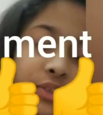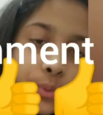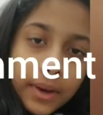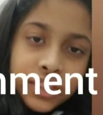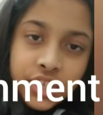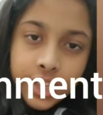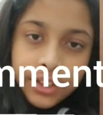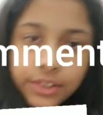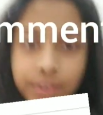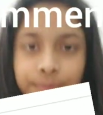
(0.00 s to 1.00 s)
to my
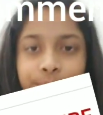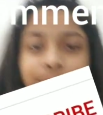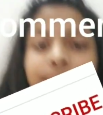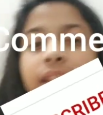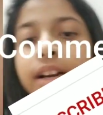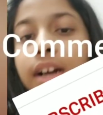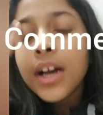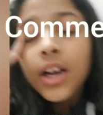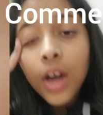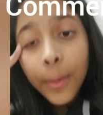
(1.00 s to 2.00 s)
channel.
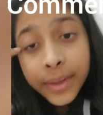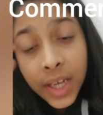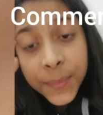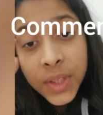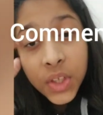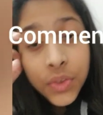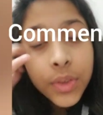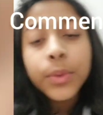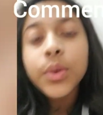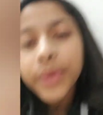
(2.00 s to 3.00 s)
Comment down below for
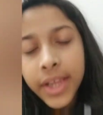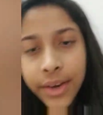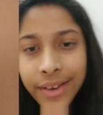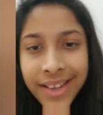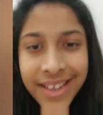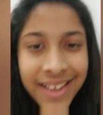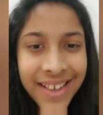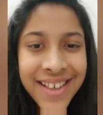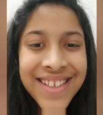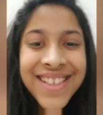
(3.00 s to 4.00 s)
more video
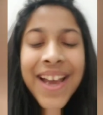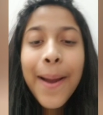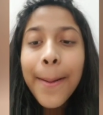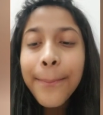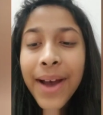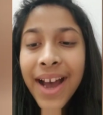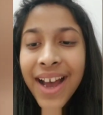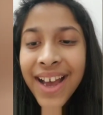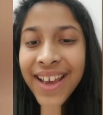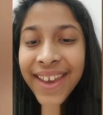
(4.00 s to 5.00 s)
ideas.
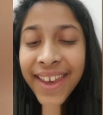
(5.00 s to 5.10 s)
Bye,